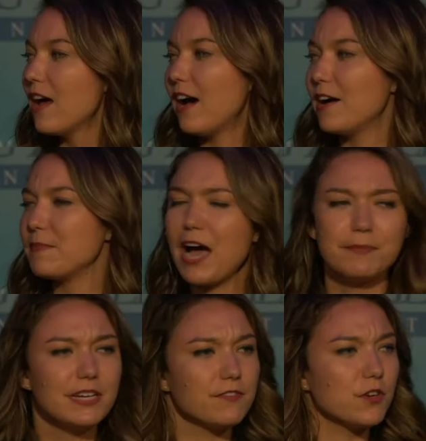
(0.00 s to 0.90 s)
Um, how
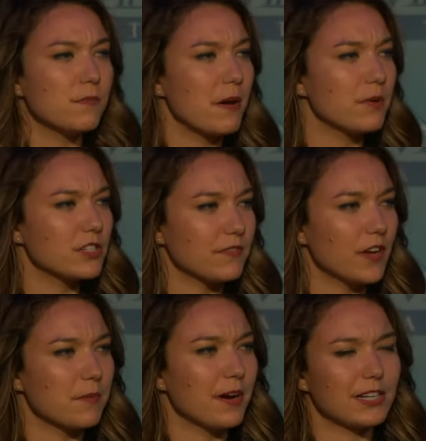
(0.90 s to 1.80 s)
many of you are members of
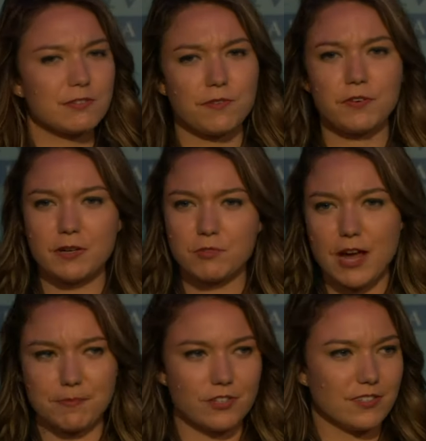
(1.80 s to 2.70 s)
Young Americans for Freedom
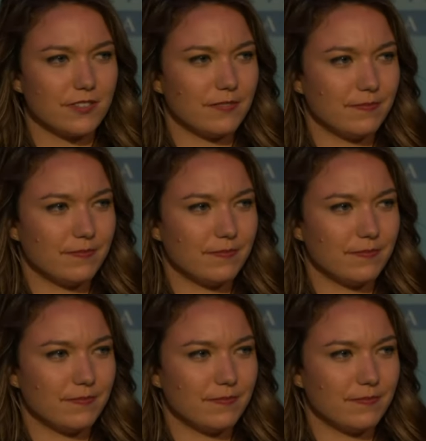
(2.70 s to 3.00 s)
chapters?